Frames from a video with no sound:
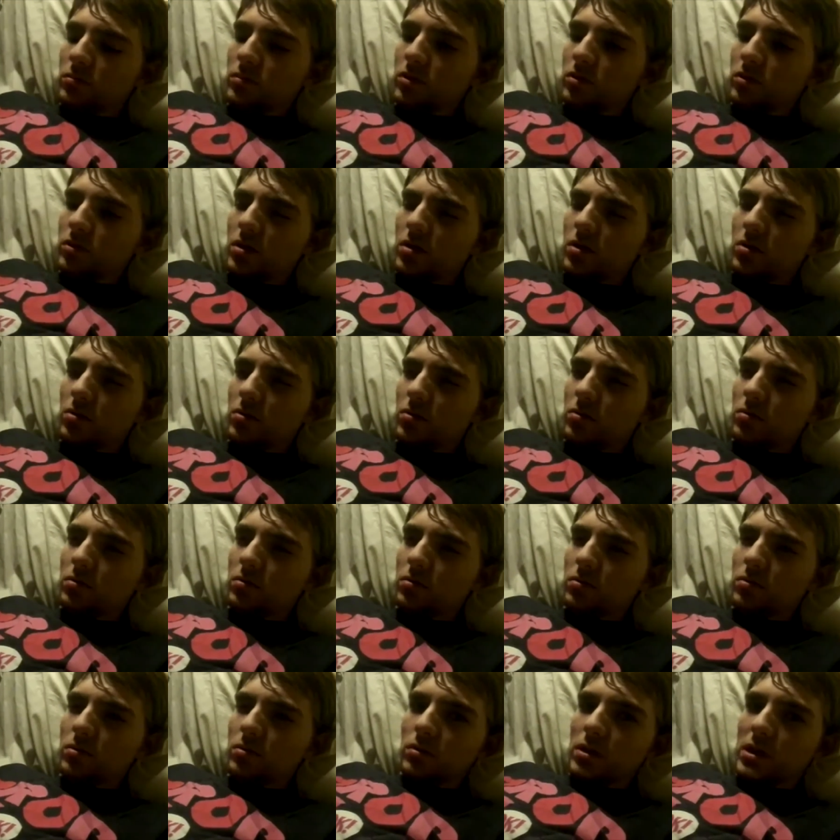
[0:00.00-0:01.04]
so
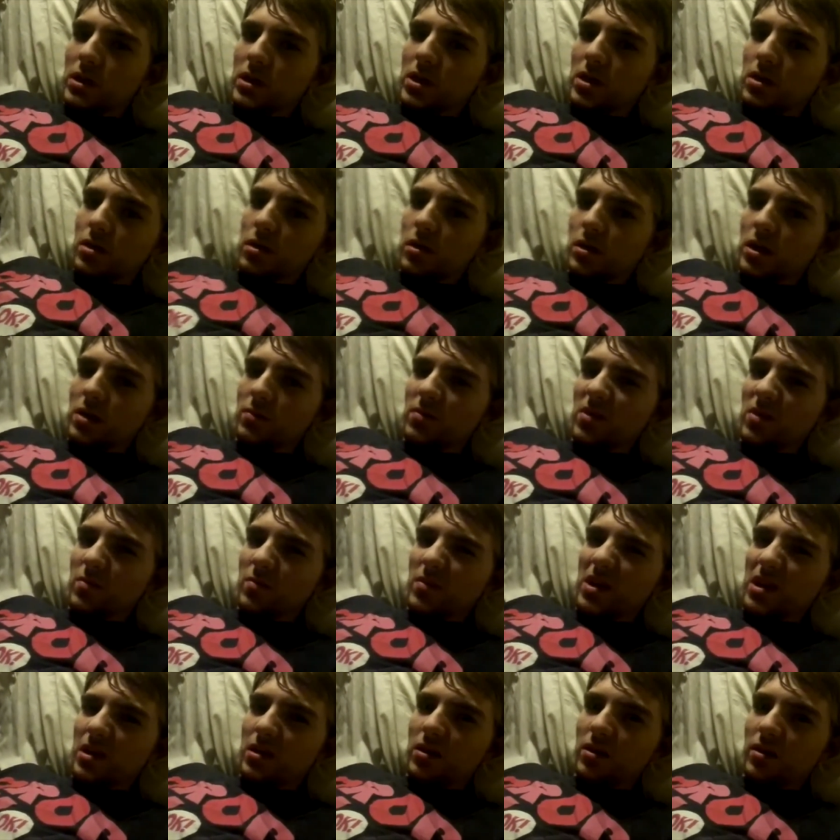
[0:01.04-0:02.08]
that kind of gave me a
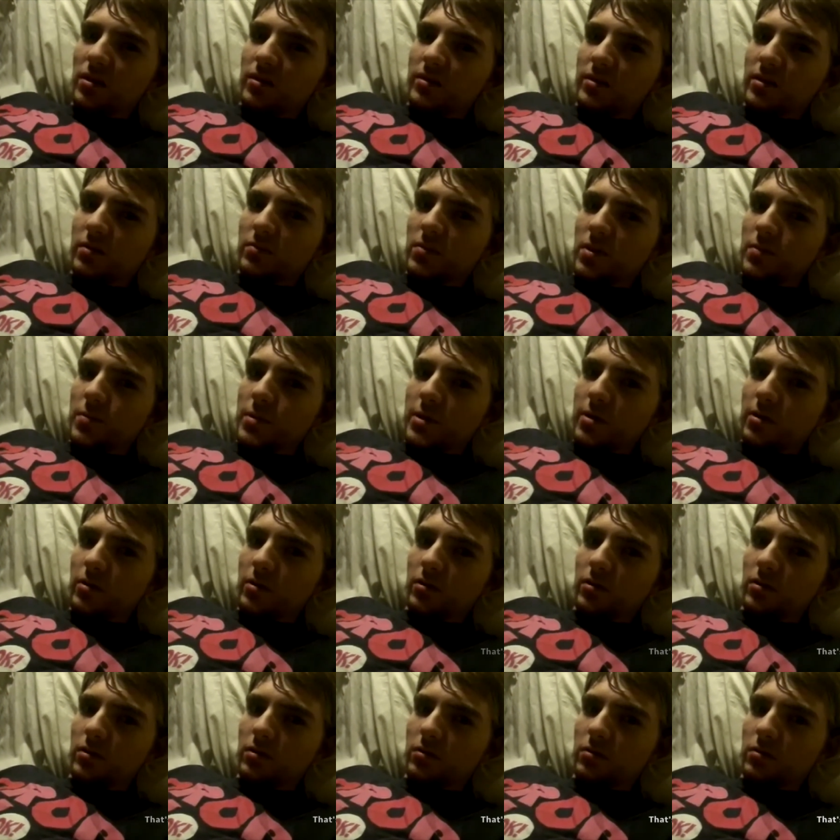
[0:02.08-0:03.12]
bad taste in my
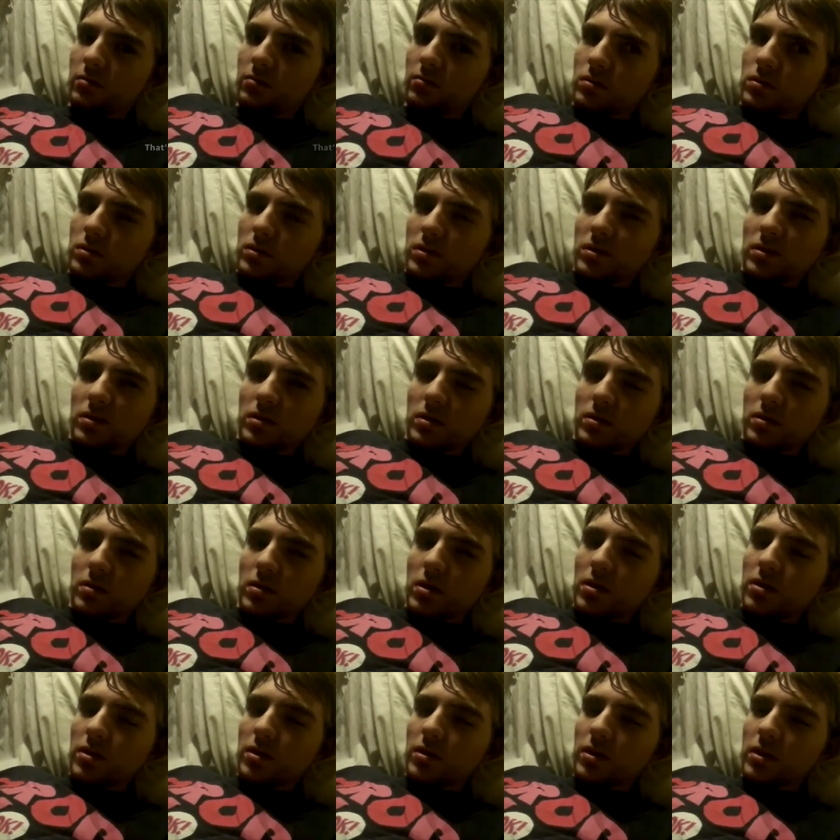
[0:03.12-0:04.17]
mouth.
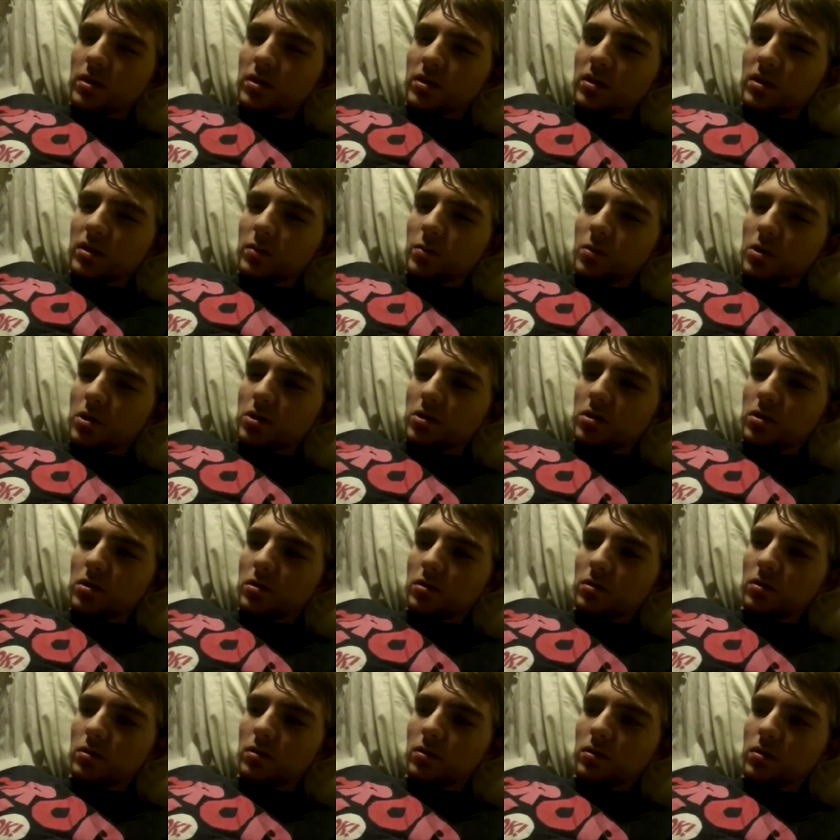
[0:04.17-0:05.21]
I think that's an expression.
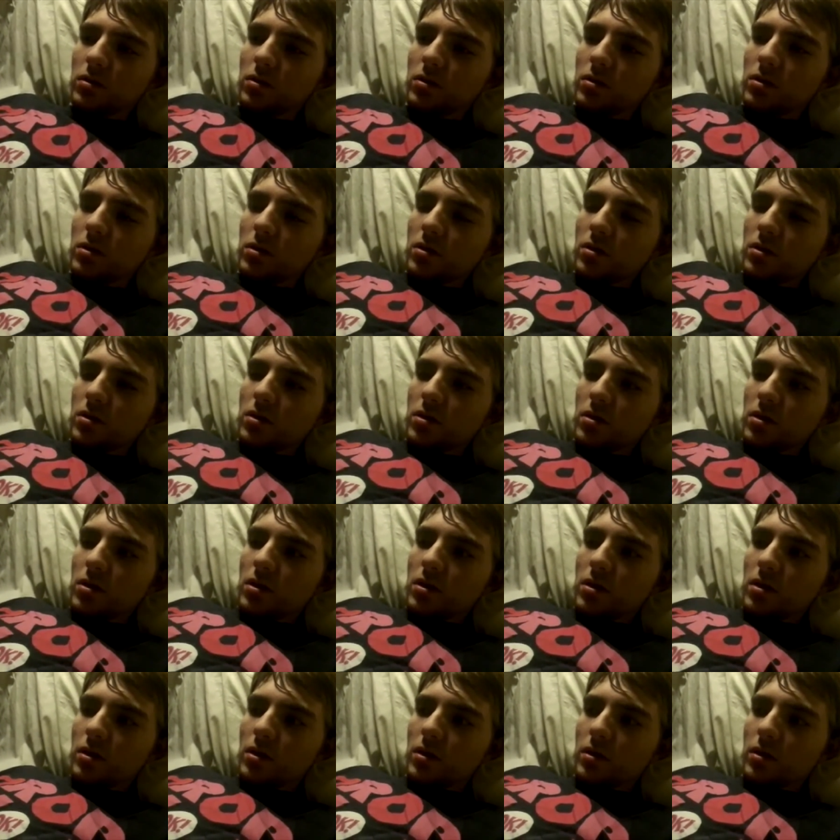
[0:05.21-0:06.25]

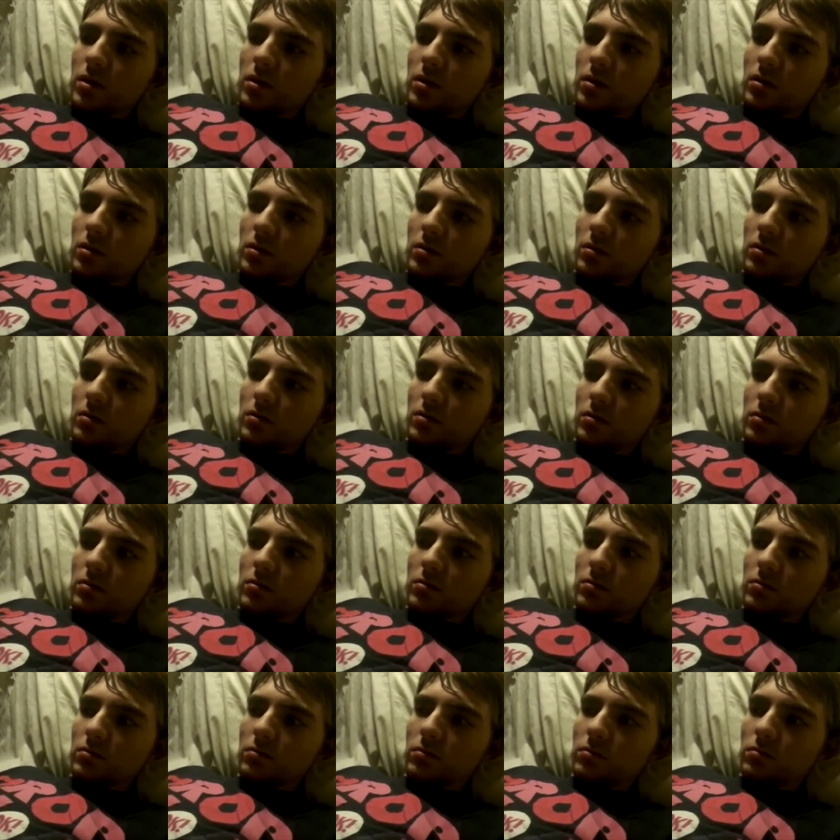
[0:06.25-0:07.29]

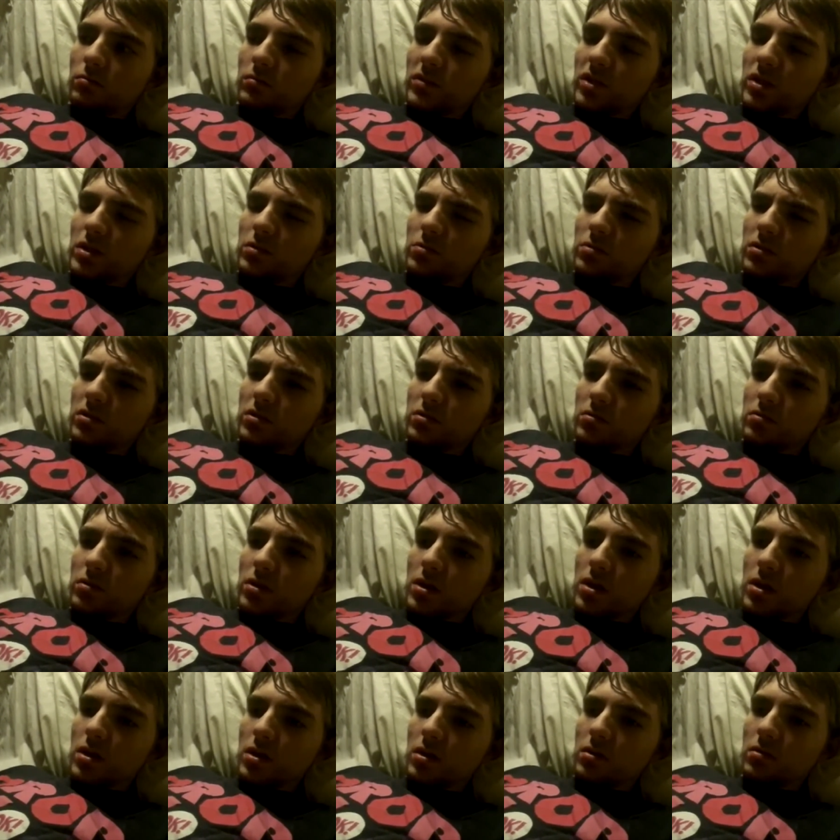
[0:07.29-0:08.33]
But he was
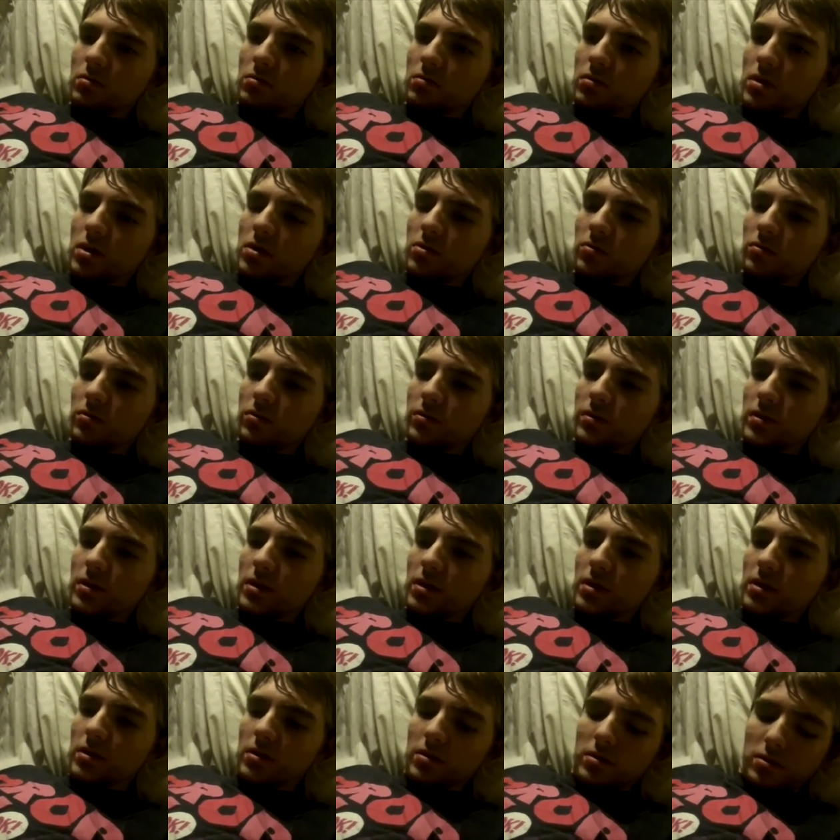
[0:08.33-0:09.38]
okay. I don't
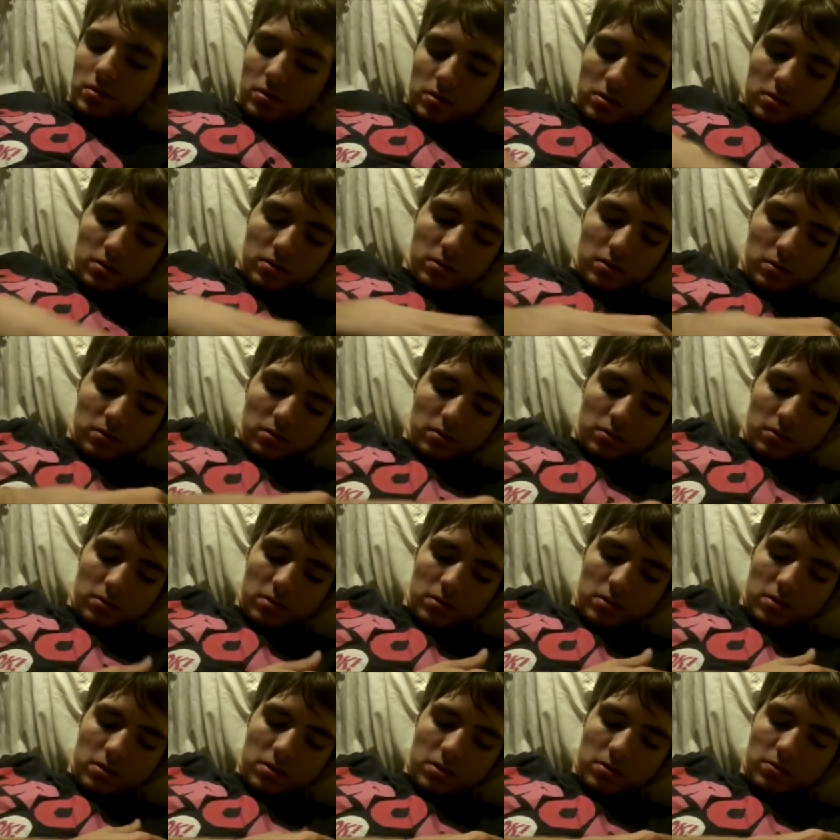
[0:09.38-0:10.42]
think
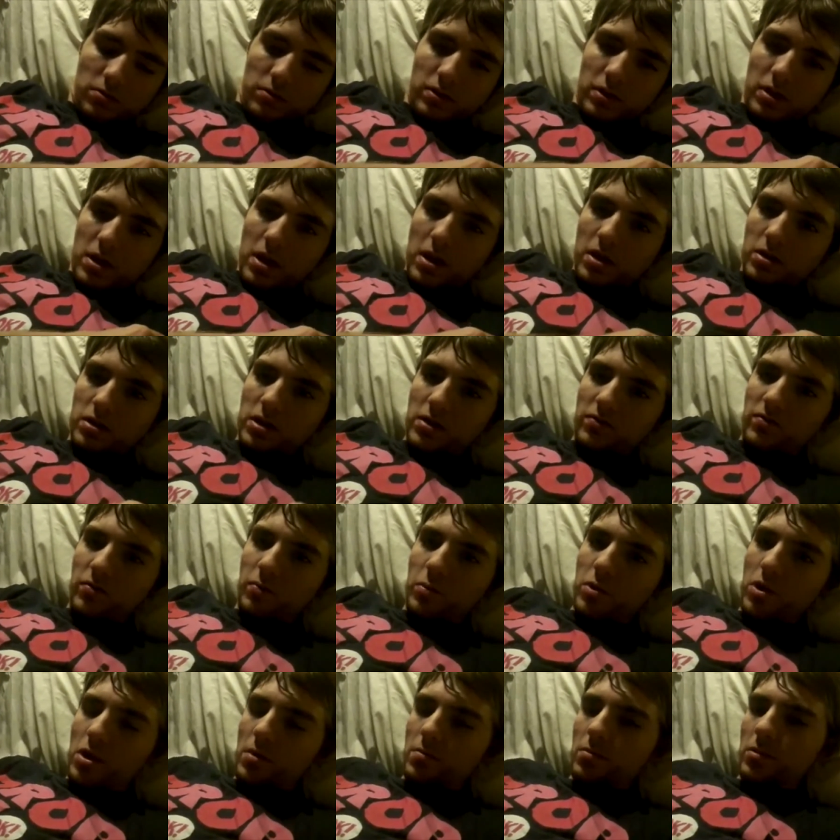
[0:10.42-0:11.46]
I actually have a
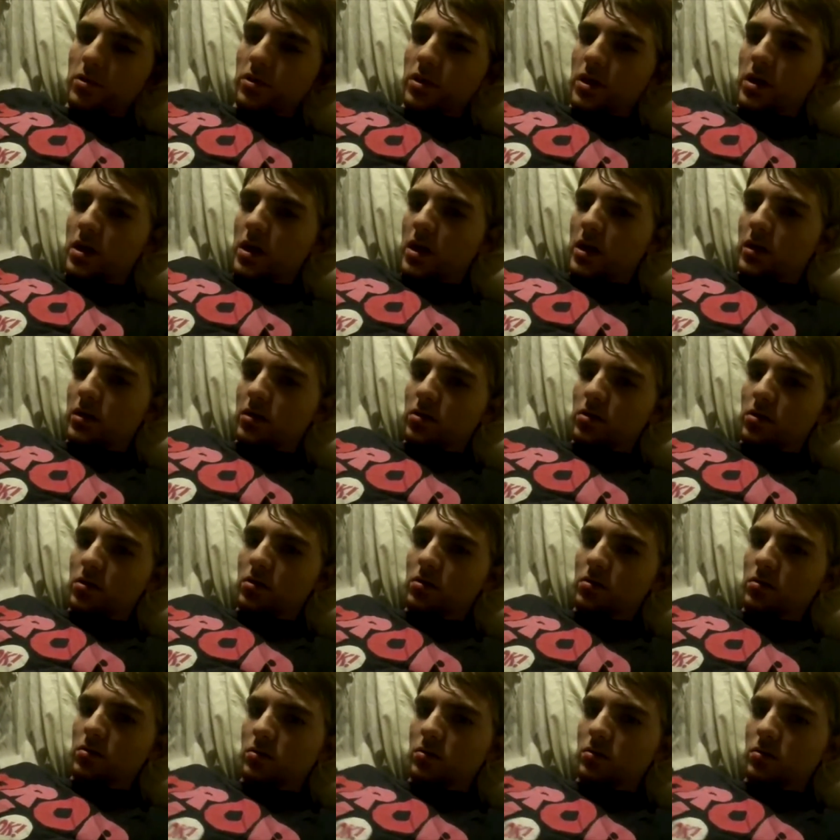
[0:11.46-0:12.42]
problem with that actor,